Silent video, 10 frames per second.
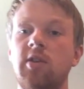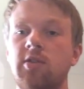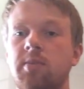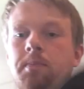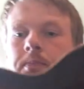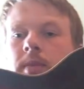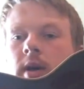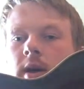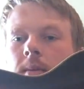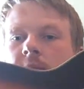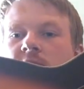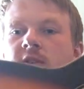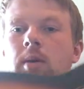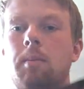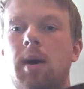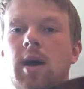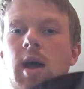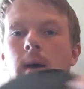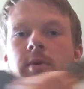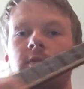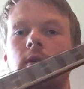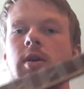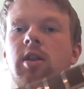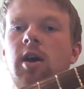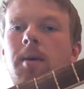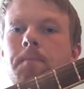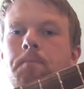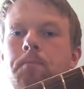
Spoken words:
does. This is my Epiphone guitar.